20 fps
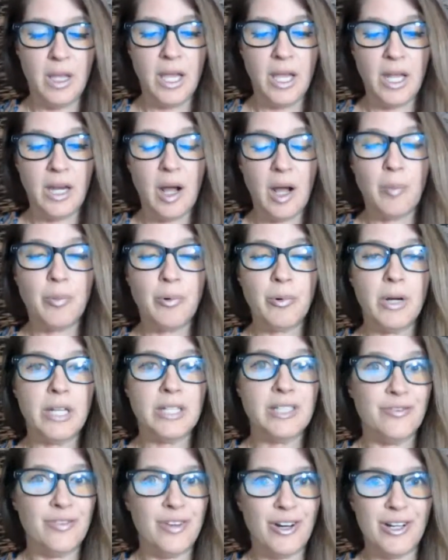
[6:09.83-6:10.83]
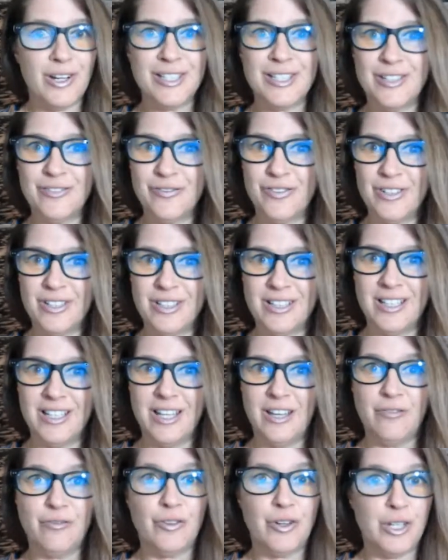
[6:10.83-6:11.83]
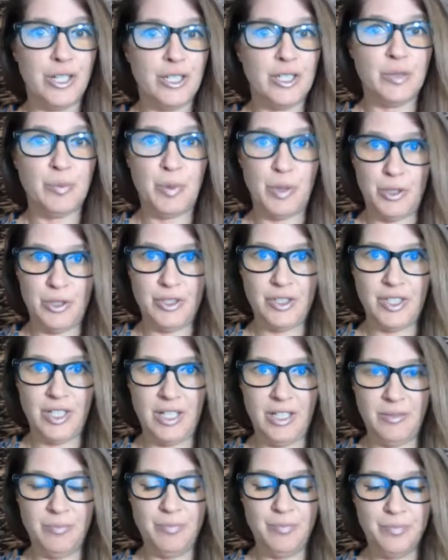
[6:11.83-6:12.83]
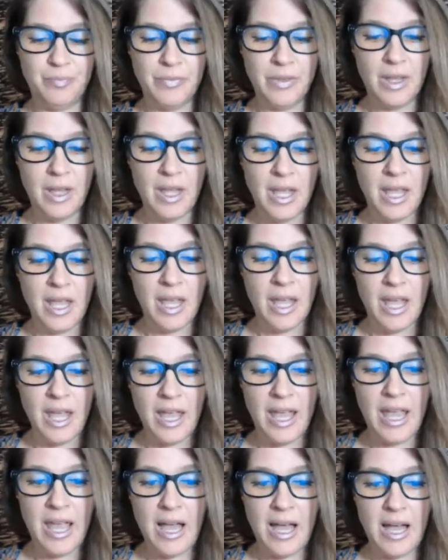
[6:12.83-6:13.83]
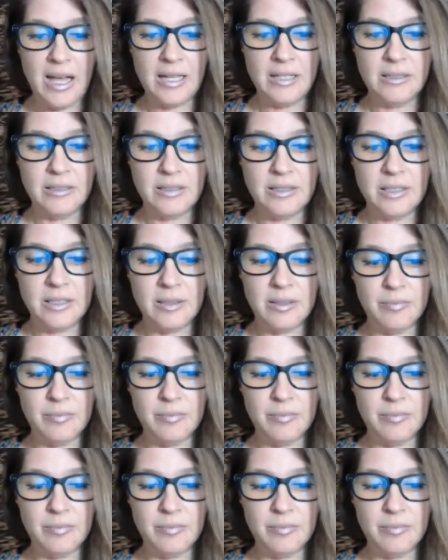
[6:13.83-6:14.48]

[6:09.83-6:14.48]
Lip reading: It operates very differently for each person. And